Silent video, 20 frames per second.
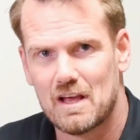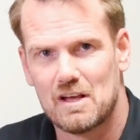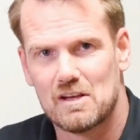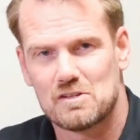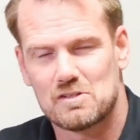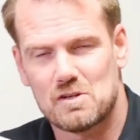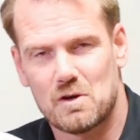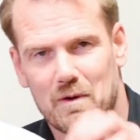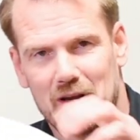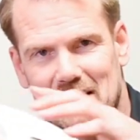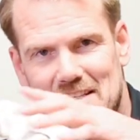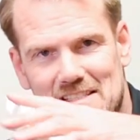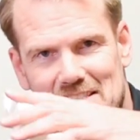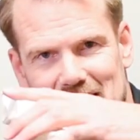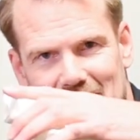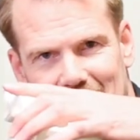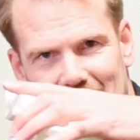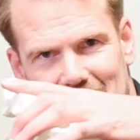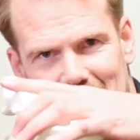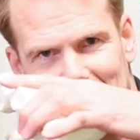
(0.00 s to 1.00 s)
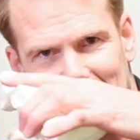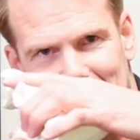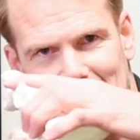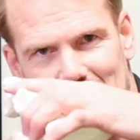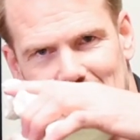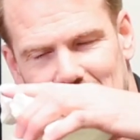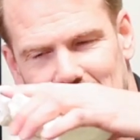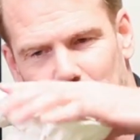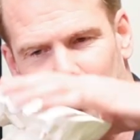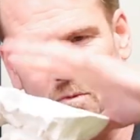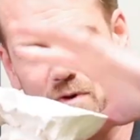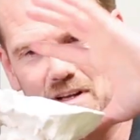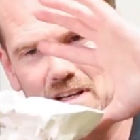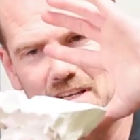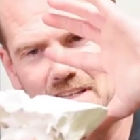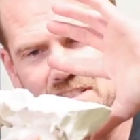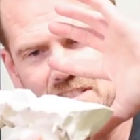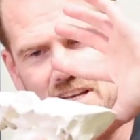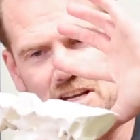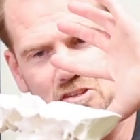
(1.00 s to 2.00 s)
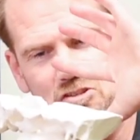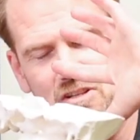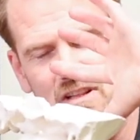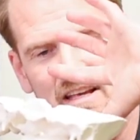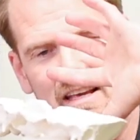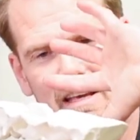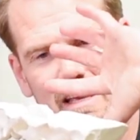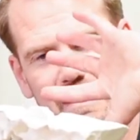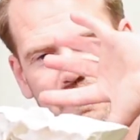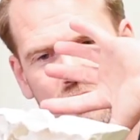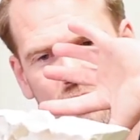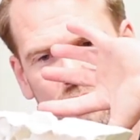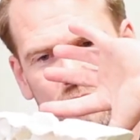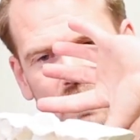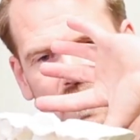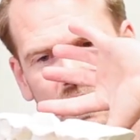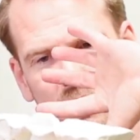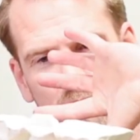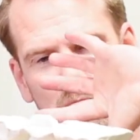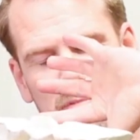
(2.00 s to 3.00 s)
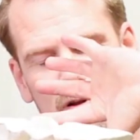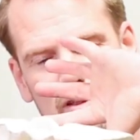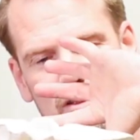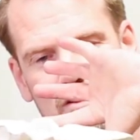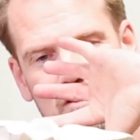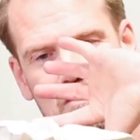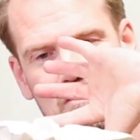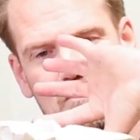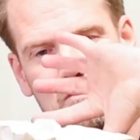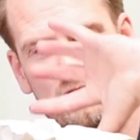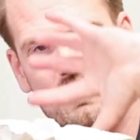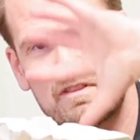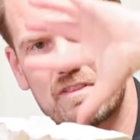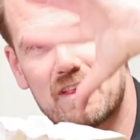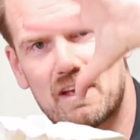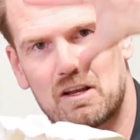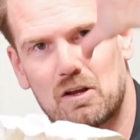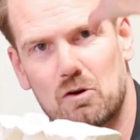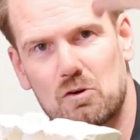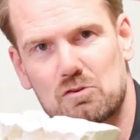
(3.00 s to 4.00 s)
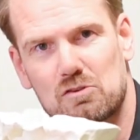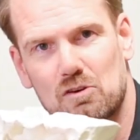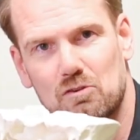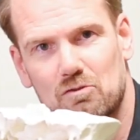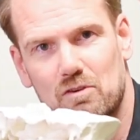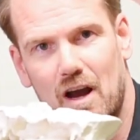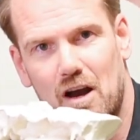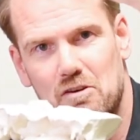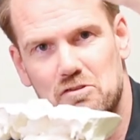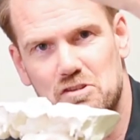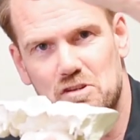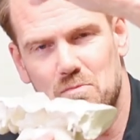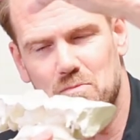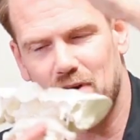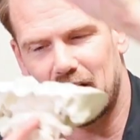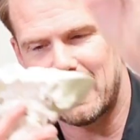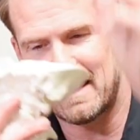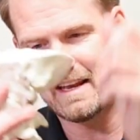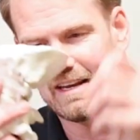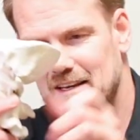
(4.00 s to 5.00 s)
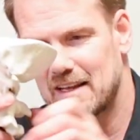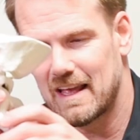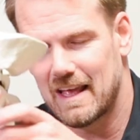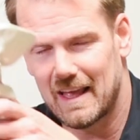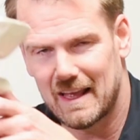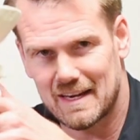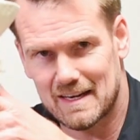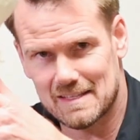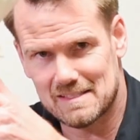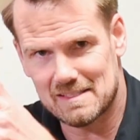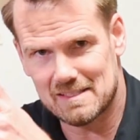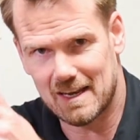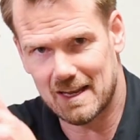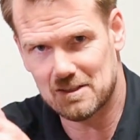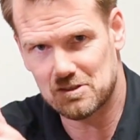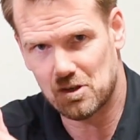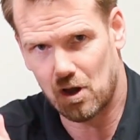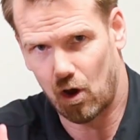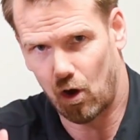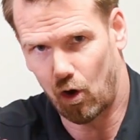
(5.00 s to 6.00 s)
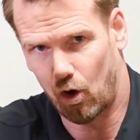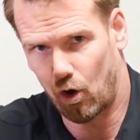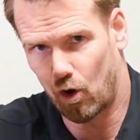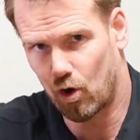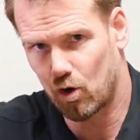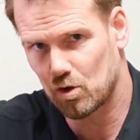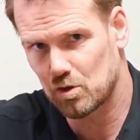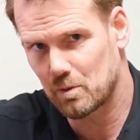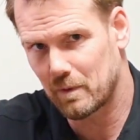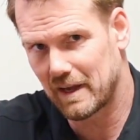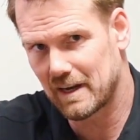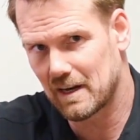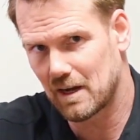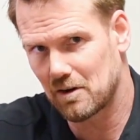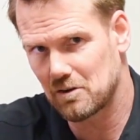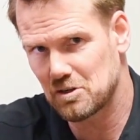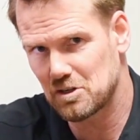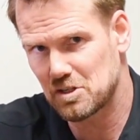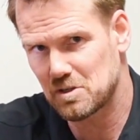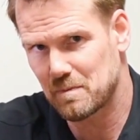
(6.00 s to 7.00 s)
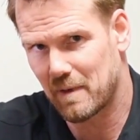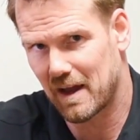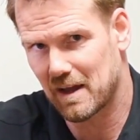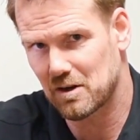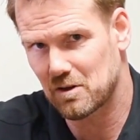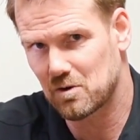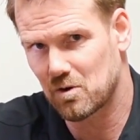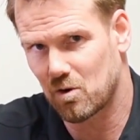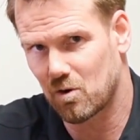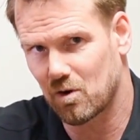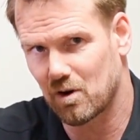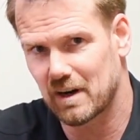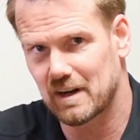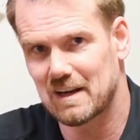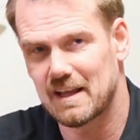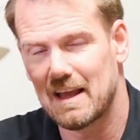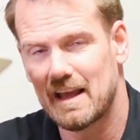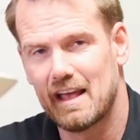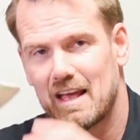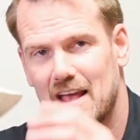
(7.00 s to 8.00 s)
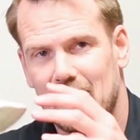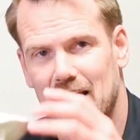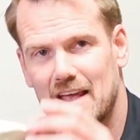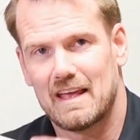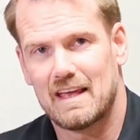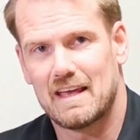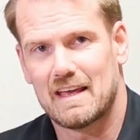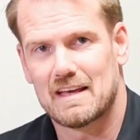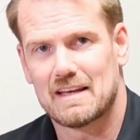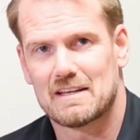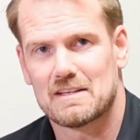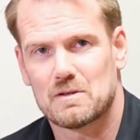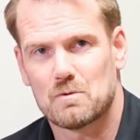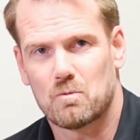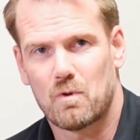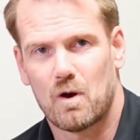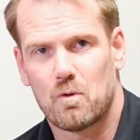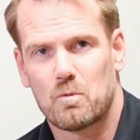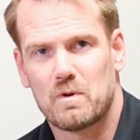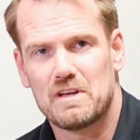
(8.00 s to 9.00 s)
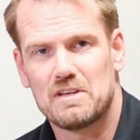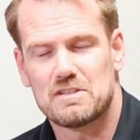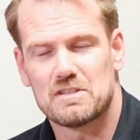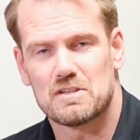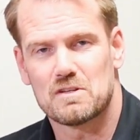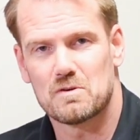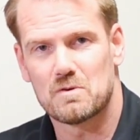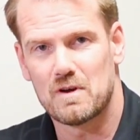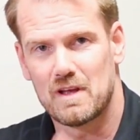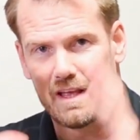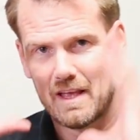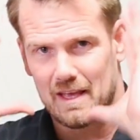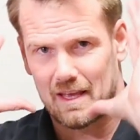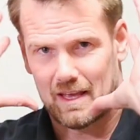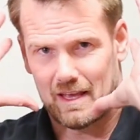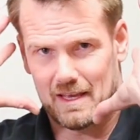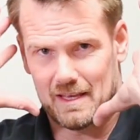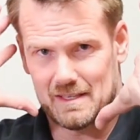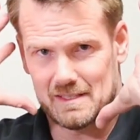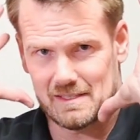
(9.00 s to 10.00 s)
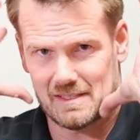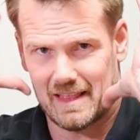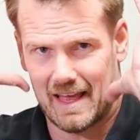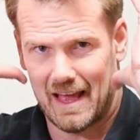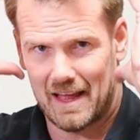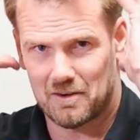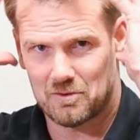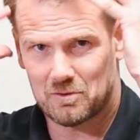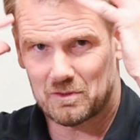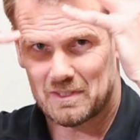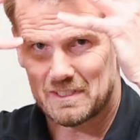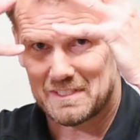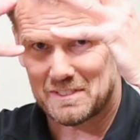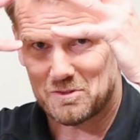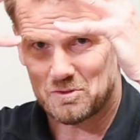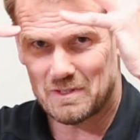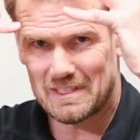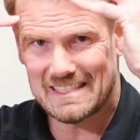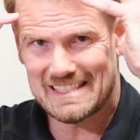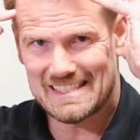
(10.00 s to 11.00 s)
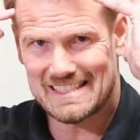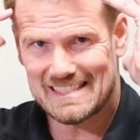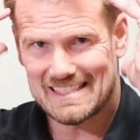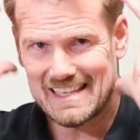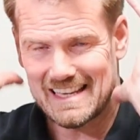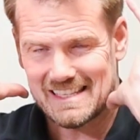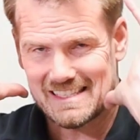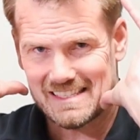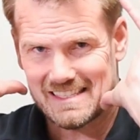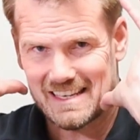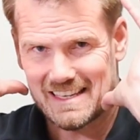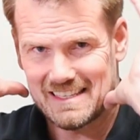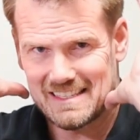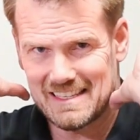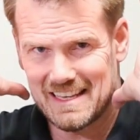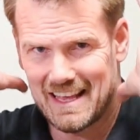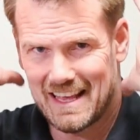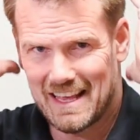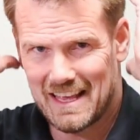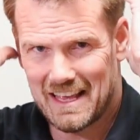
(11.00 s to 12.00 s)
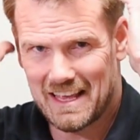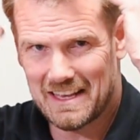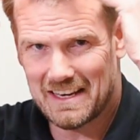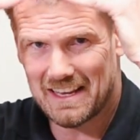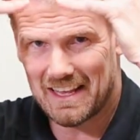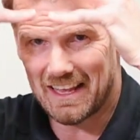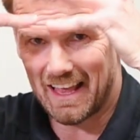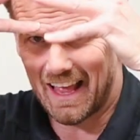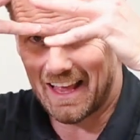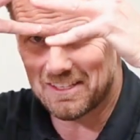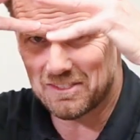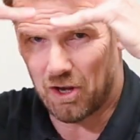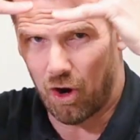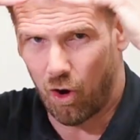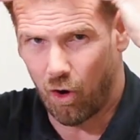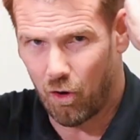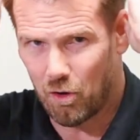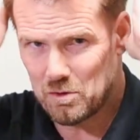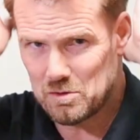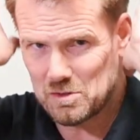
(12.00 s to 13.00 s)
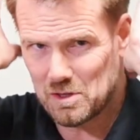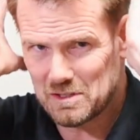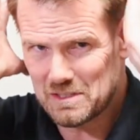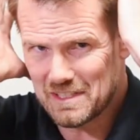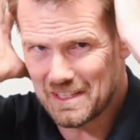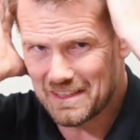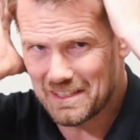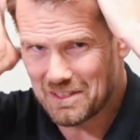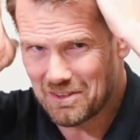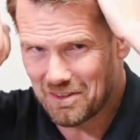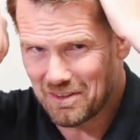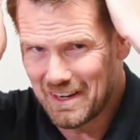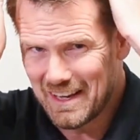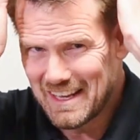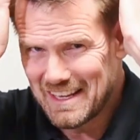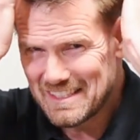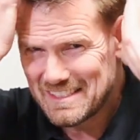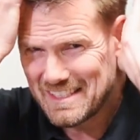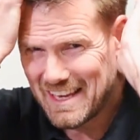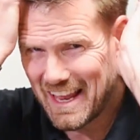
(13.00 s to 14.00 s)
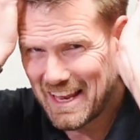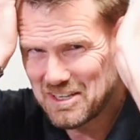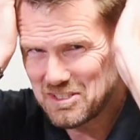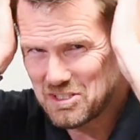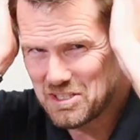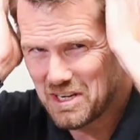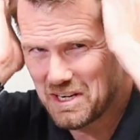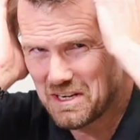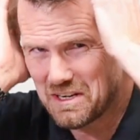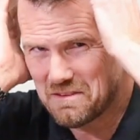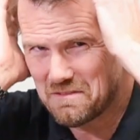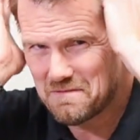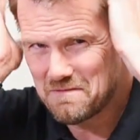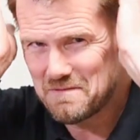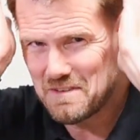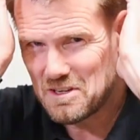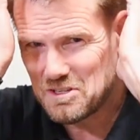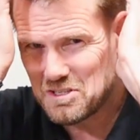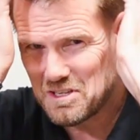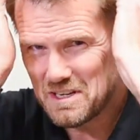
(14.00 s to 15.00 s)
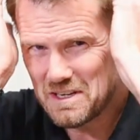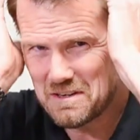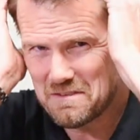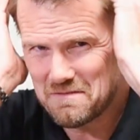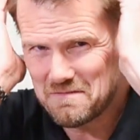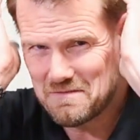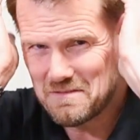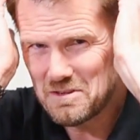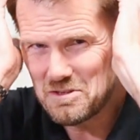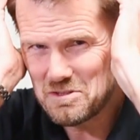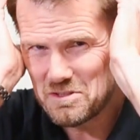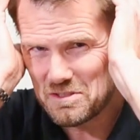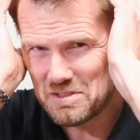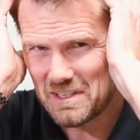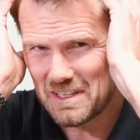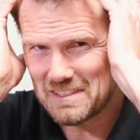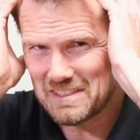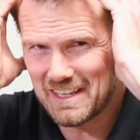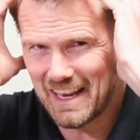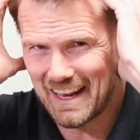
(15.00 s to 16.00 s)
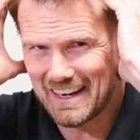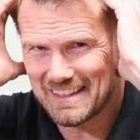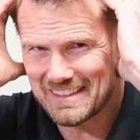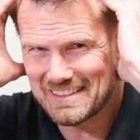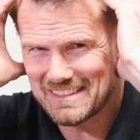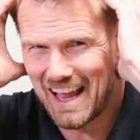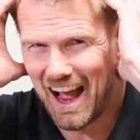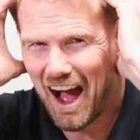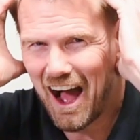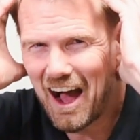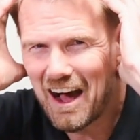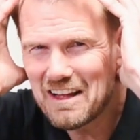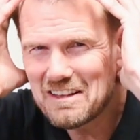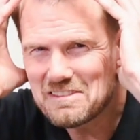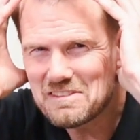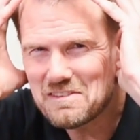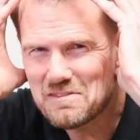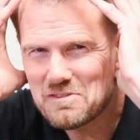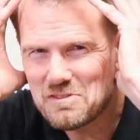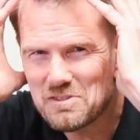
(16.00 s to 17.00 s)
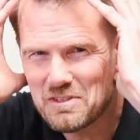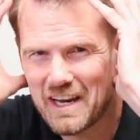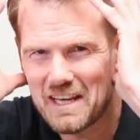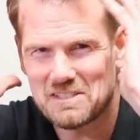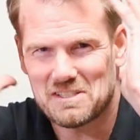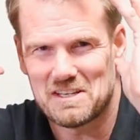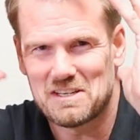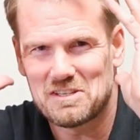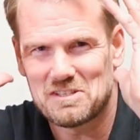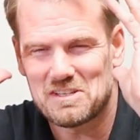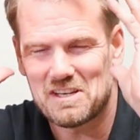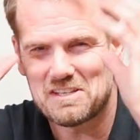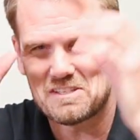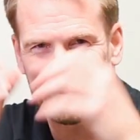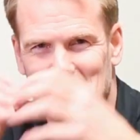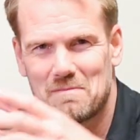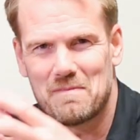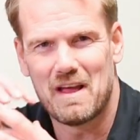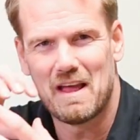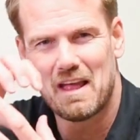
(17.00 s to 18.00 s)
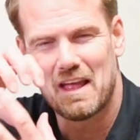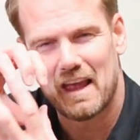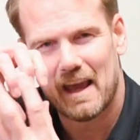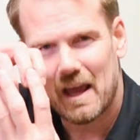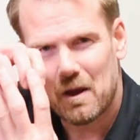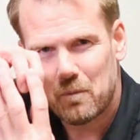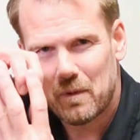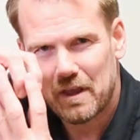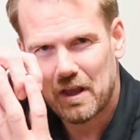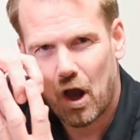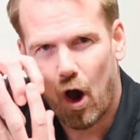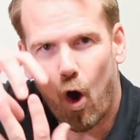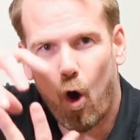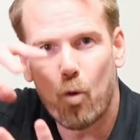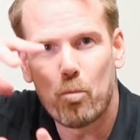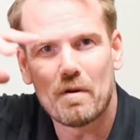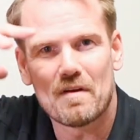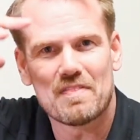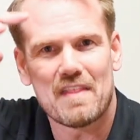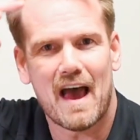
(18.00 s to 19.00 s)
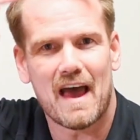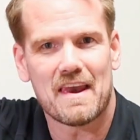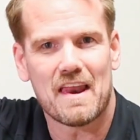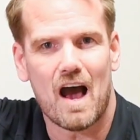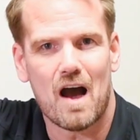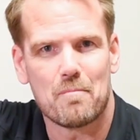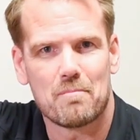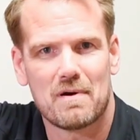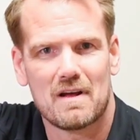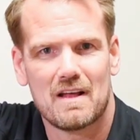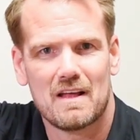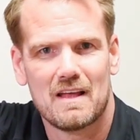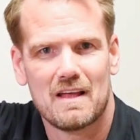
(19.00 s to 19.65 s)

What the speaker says: So it's taking what essentially is a balloon that goes around your brain and it extends all the way down your spinal cord. And what we do is that is resistant, and it has all sorts of little tension and fission and fissures. It's got tons of stress in your system, and we open that up.